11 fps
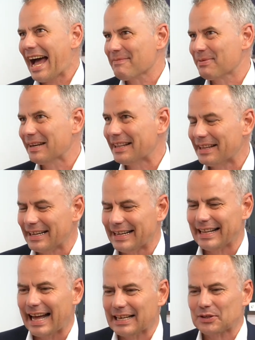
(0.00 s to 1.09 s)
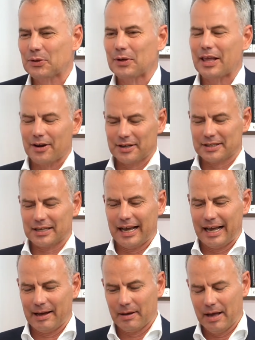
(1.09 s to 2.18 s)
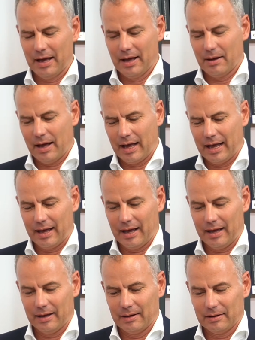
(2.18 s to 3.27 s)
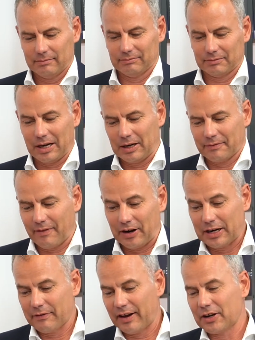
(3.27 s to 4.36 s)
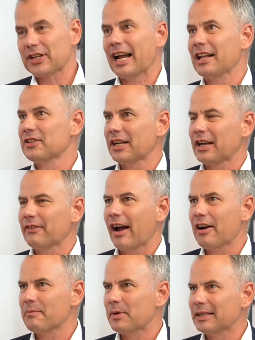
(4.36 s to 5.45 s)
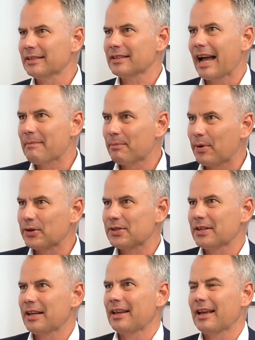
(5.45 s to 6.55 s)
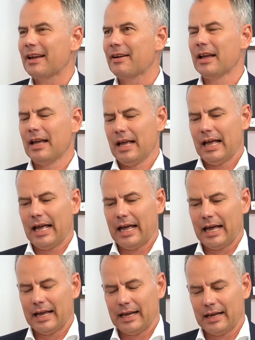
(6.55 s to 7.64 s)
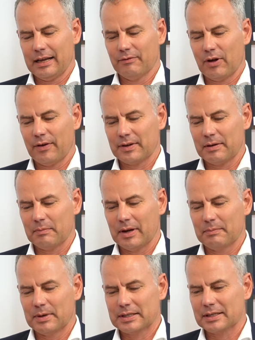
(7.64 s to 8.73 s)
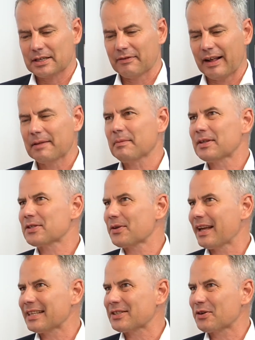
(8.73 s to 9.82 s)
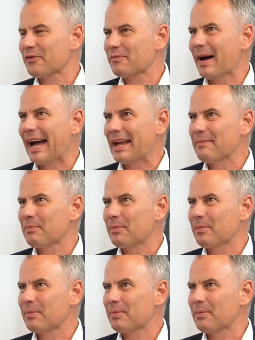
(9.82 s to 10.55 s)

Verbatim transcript: happened in the last two years. Uh, uh, uh you know, very very challenging environment. I'm personally uh, uh, involved in, in, business development, so that's sort of my uh,